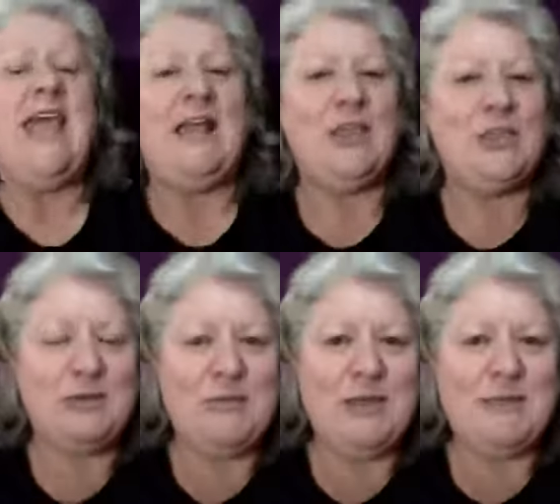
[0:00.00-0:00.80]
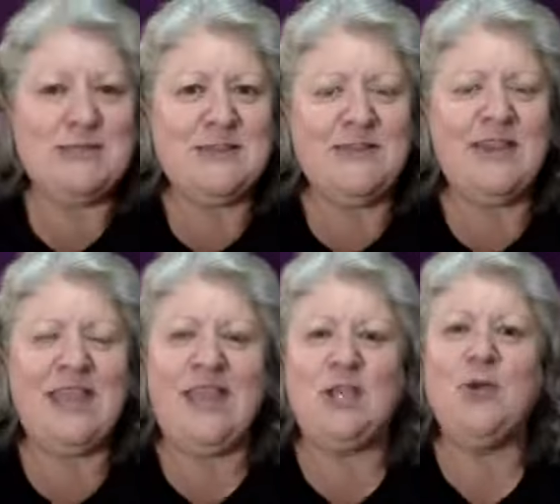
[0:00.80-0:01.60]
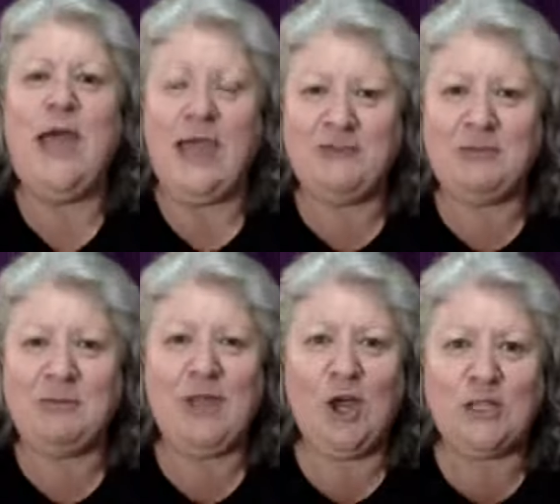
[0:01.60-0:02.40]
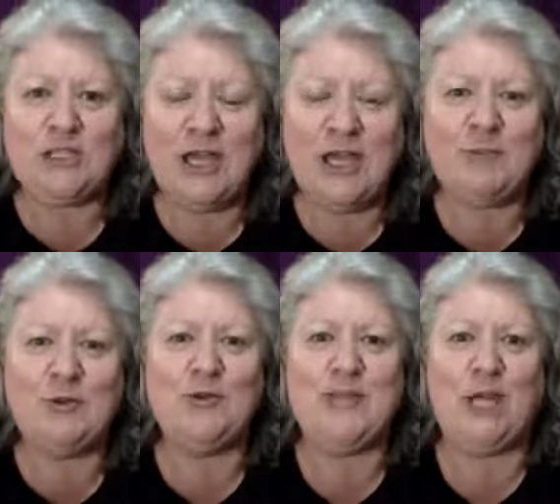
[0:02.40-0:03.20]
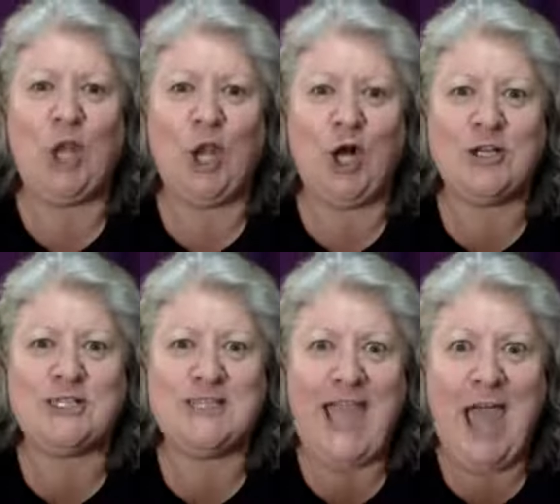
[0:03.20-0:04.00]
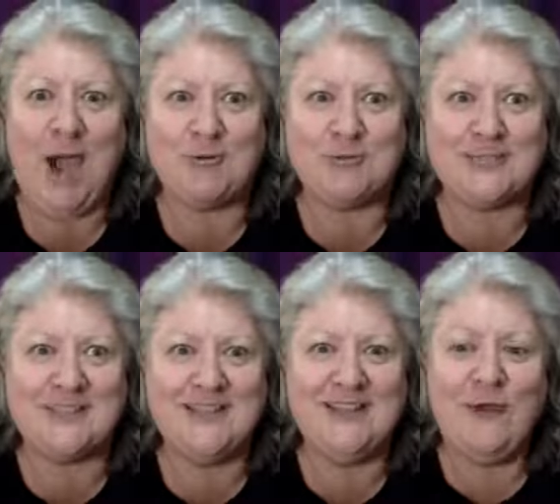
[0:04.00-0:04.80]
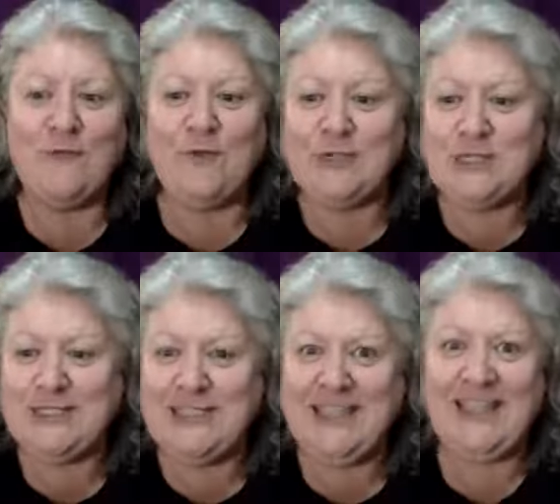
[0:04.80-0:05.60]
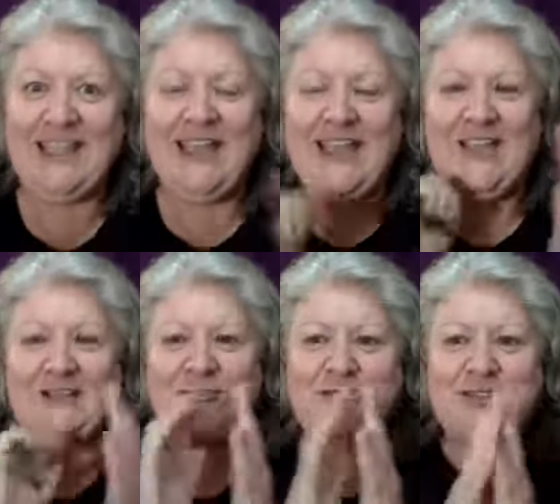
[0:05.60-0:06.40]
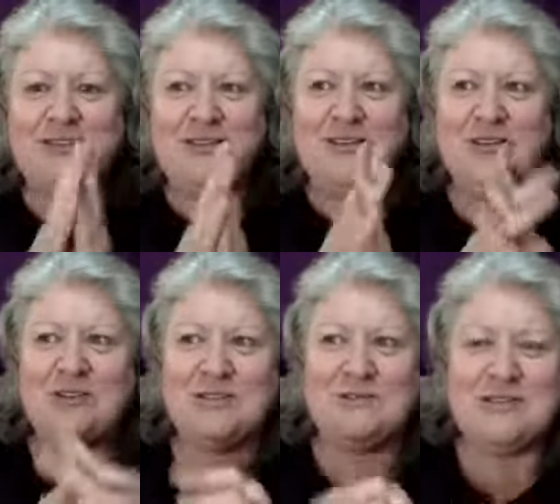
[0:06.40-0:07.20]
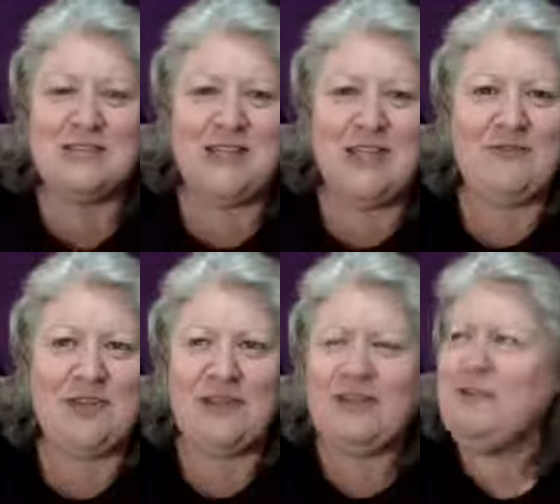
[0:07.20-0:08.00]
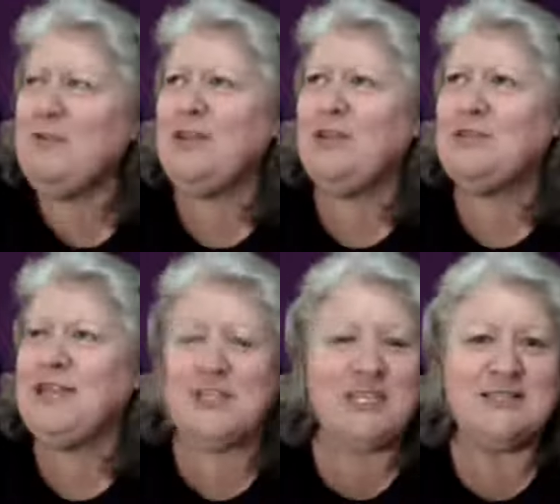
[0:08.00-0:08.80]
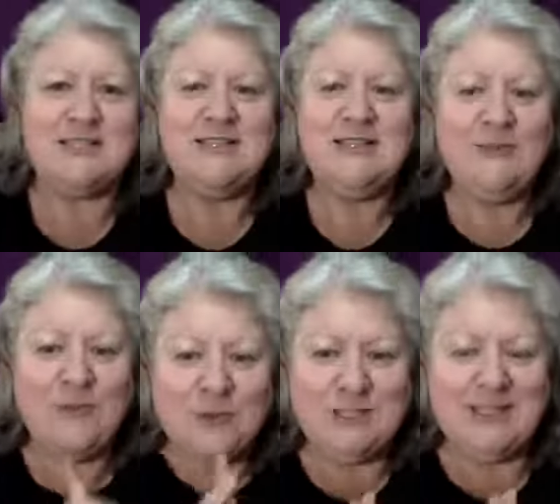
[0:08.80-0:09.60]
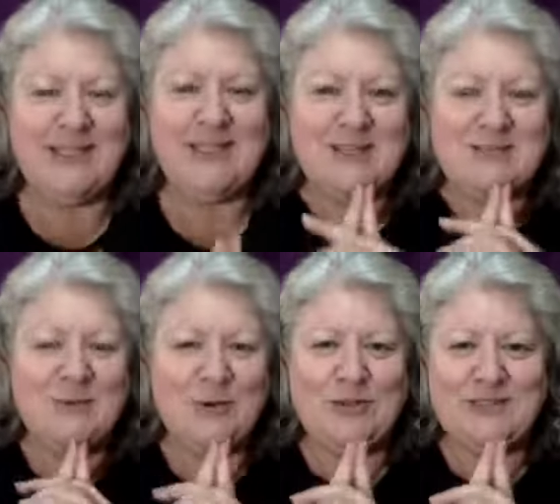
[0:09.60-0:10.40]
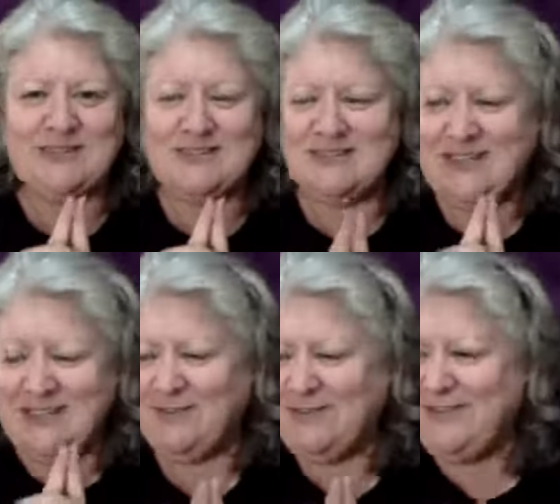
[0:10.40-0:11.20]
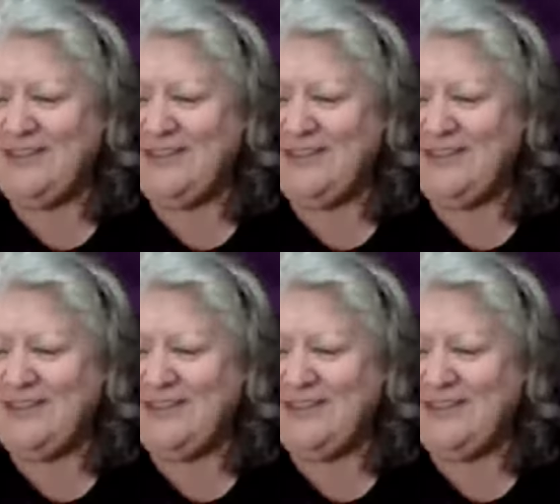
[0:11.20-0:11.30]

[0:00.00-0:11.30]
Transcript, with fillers: at 3 p.m. Pacific. And you have to be on time or you get locked out. Fortunately, I have not missed, I haven't, I haven't been locked out yet, fortunately, because I'm always there